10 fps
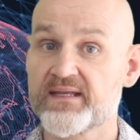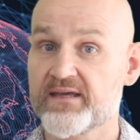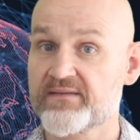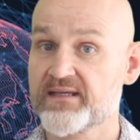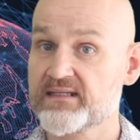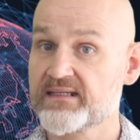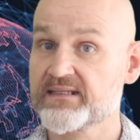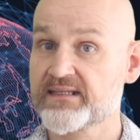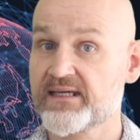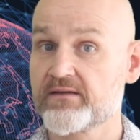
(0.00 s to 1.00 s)
how they collect
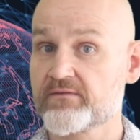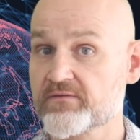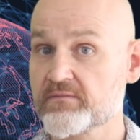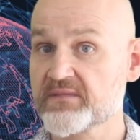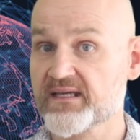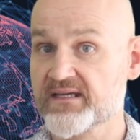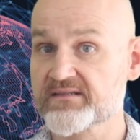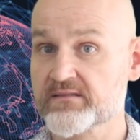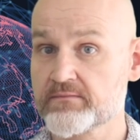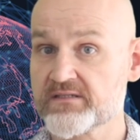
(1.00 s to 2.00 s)
data from their
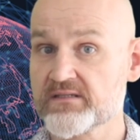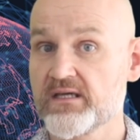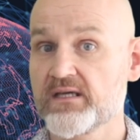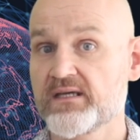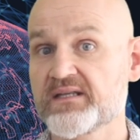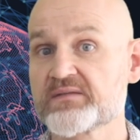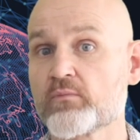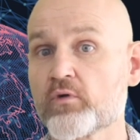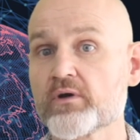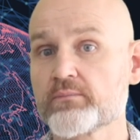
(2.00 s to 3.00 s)
customers, it is
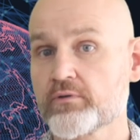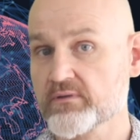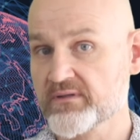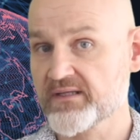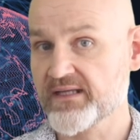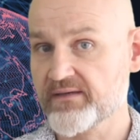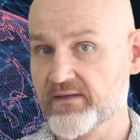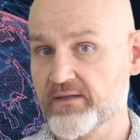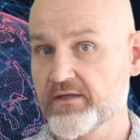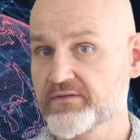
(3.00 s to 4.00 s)
more important than
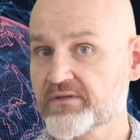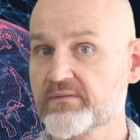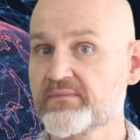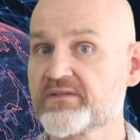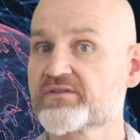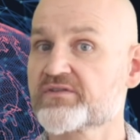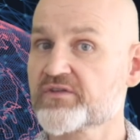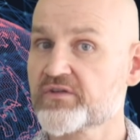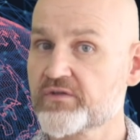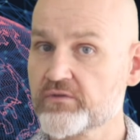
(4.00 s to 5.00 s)
ever to commit to
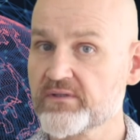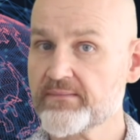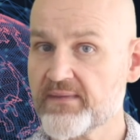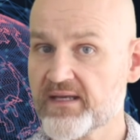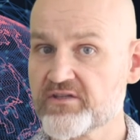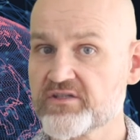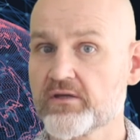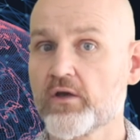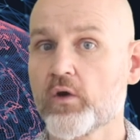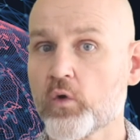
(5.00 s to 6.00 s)
securely
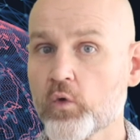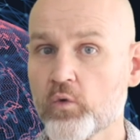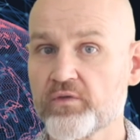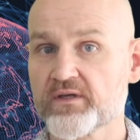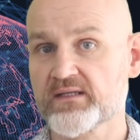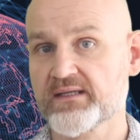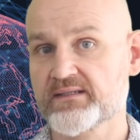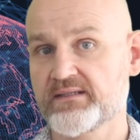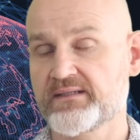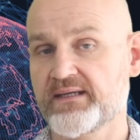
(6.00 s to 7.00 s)
managing all the
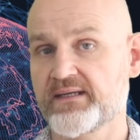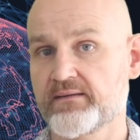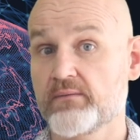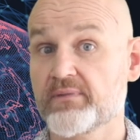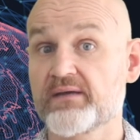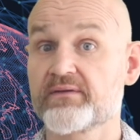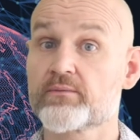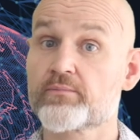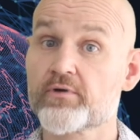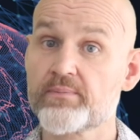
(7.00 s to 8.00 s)
collected data. By having a
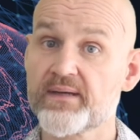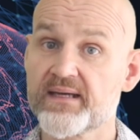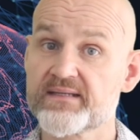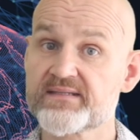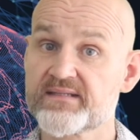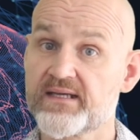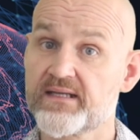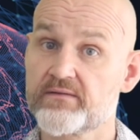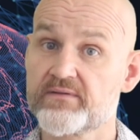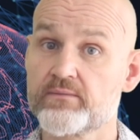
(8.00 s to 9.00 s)
proper
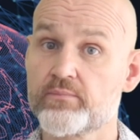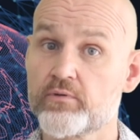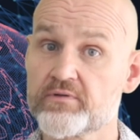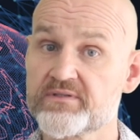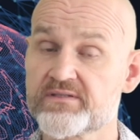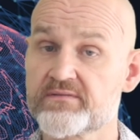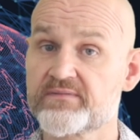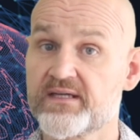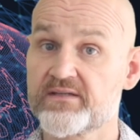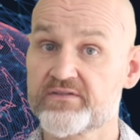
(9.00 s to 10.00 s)
understanding of the importance of
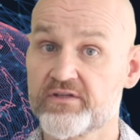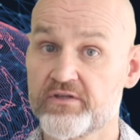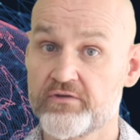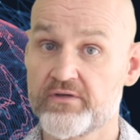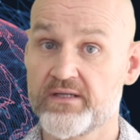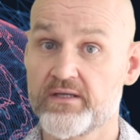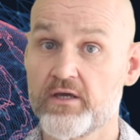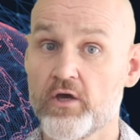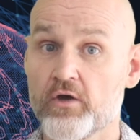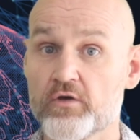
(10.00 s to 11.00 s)
data security,
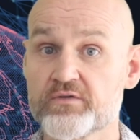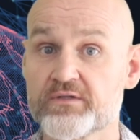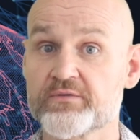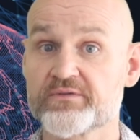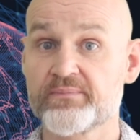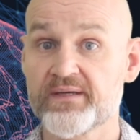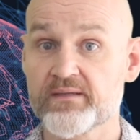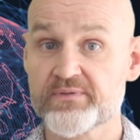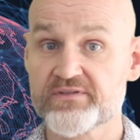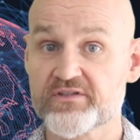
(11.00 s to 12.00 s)
hotels are better
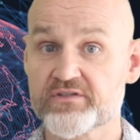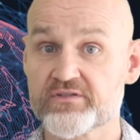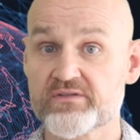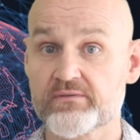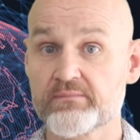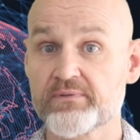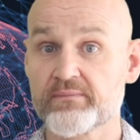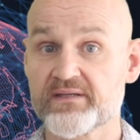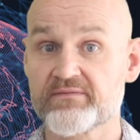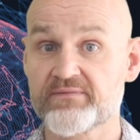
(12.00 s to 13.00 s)
positioned to
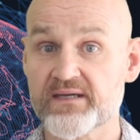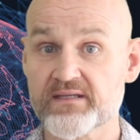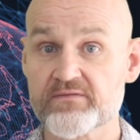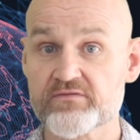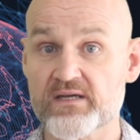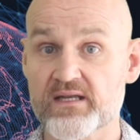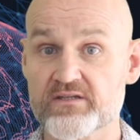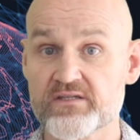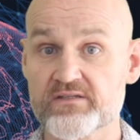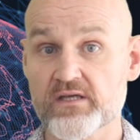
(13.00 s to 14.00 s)
implement effective
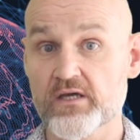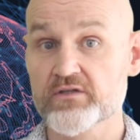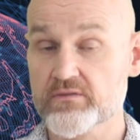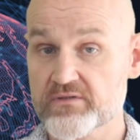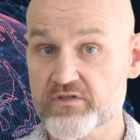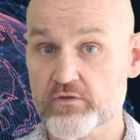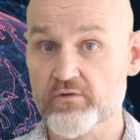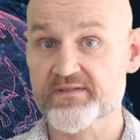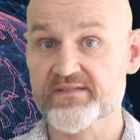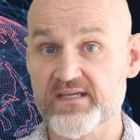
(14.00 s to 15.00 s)
strategies to ensure
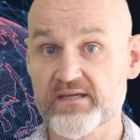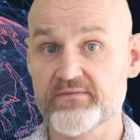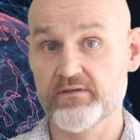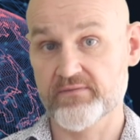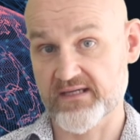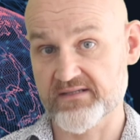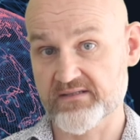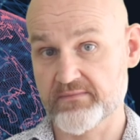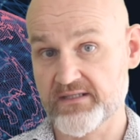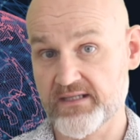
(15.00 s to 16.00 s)
the safety of
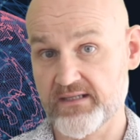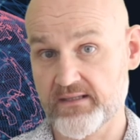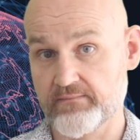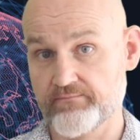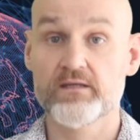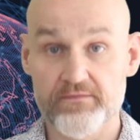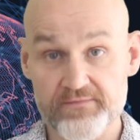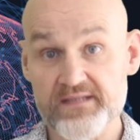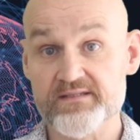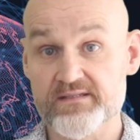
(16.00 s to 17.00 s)
customer data. If
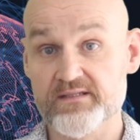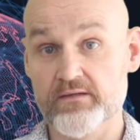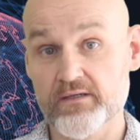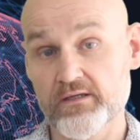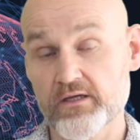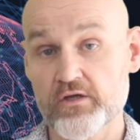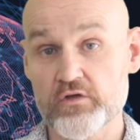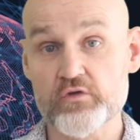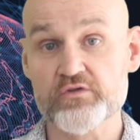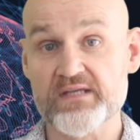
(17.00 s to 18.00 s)
necessary,
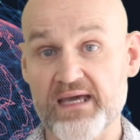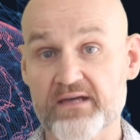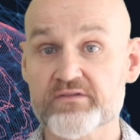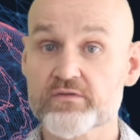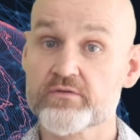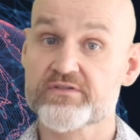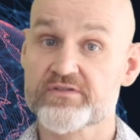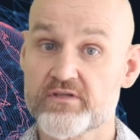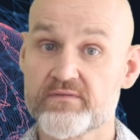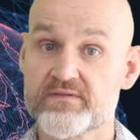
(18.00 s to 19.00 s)
use outsourced
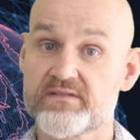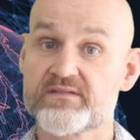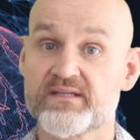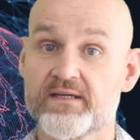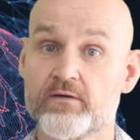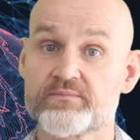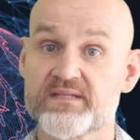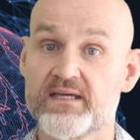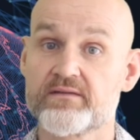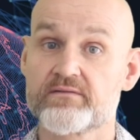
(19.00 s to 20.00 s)
services to help
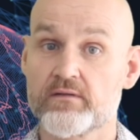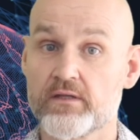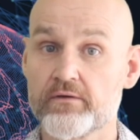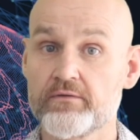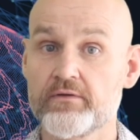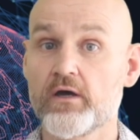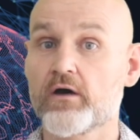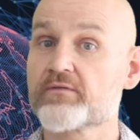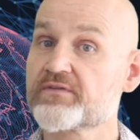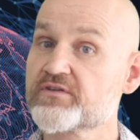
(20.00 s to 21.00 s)
take the load
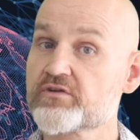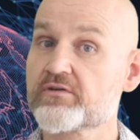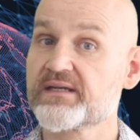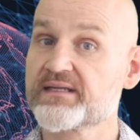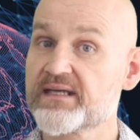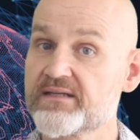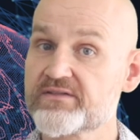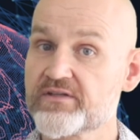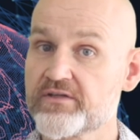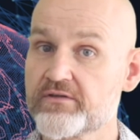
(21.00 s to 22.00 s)
off ensuring data
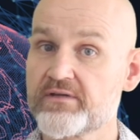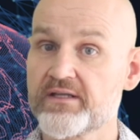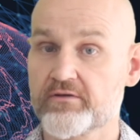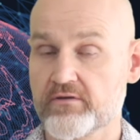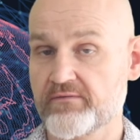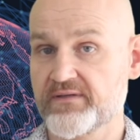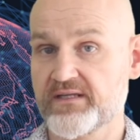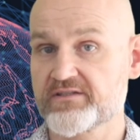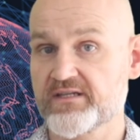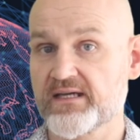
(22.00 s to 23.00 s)
security and
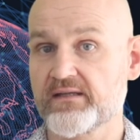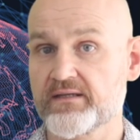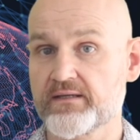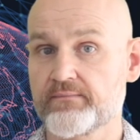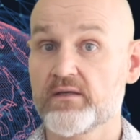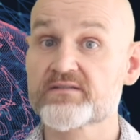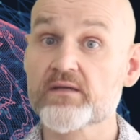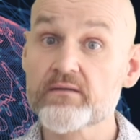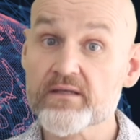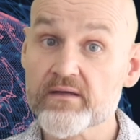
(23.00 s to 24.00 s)
confidentiality. It's
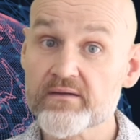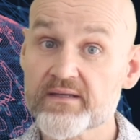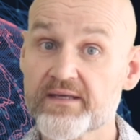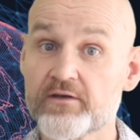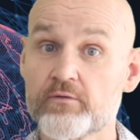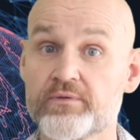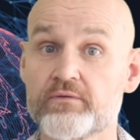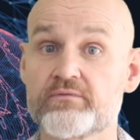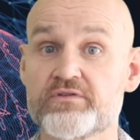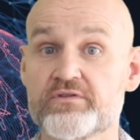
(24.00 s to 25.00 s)
only going to help you
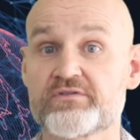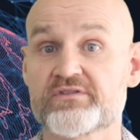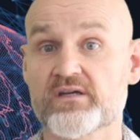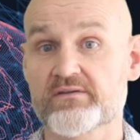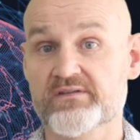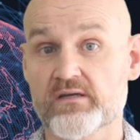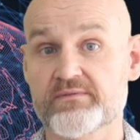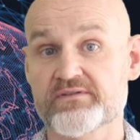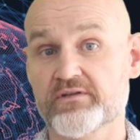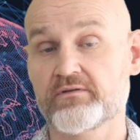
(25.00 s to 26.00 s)
reduce
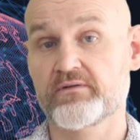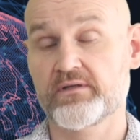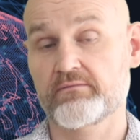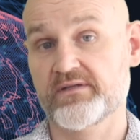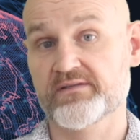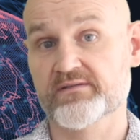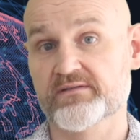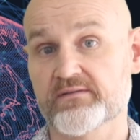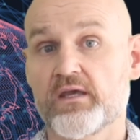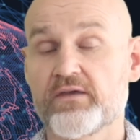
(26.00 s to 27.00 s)
cybersecurity
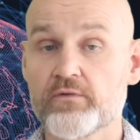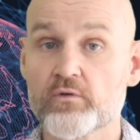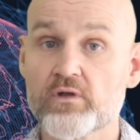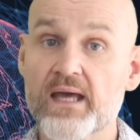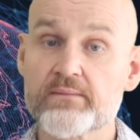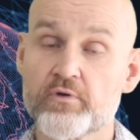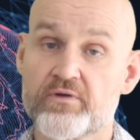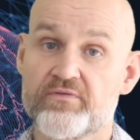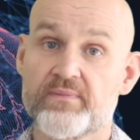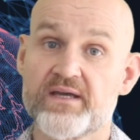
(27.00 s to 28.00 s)
risks. If you would like more
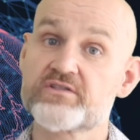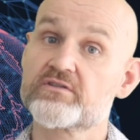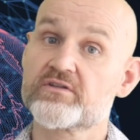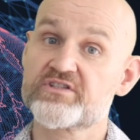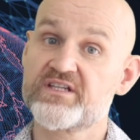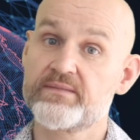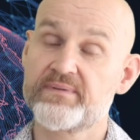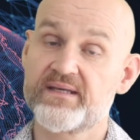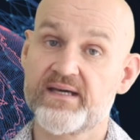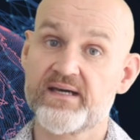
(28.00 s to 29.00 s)
information on
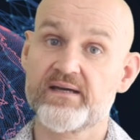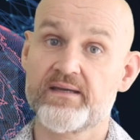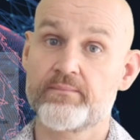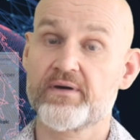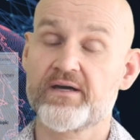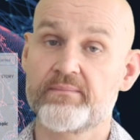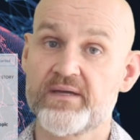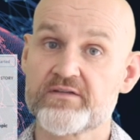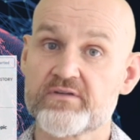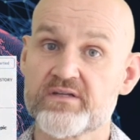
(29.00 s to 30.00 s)
GDPR and
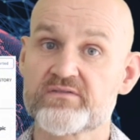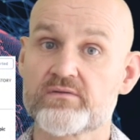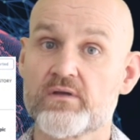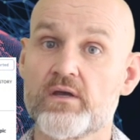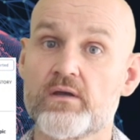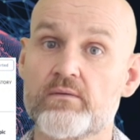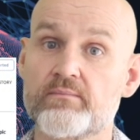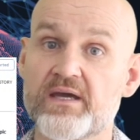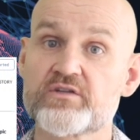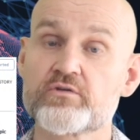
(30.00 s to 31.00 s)
biometrics,
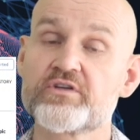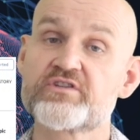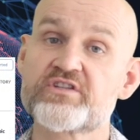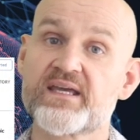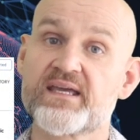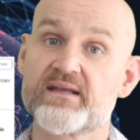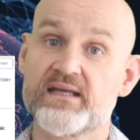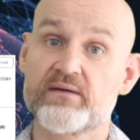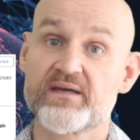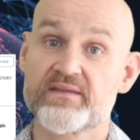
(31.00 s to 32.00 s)
make sure you check out
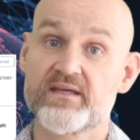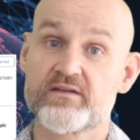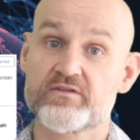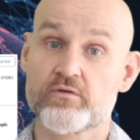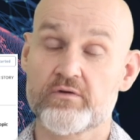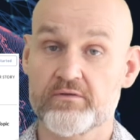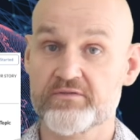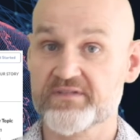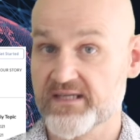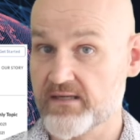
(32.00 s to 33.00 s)
our other
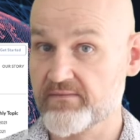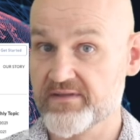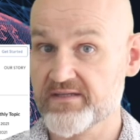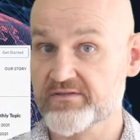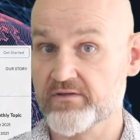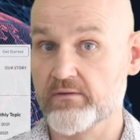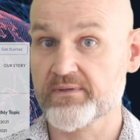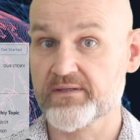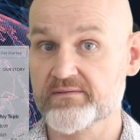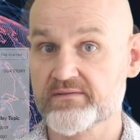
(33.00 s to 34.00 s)
editorials that cover these
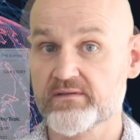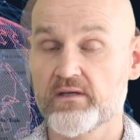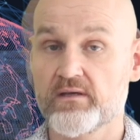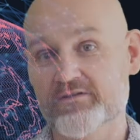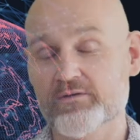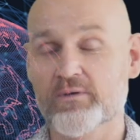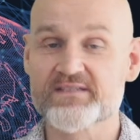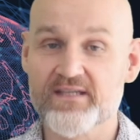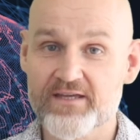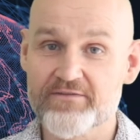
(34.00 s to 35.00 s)
topics. So once
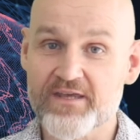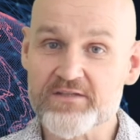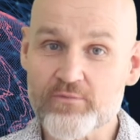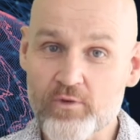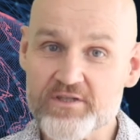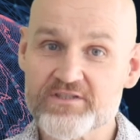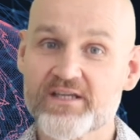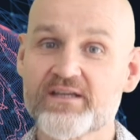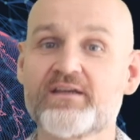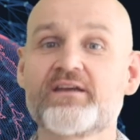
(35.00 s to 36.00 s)
again, thanks for
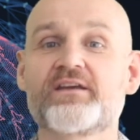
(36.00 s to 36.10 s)
watching.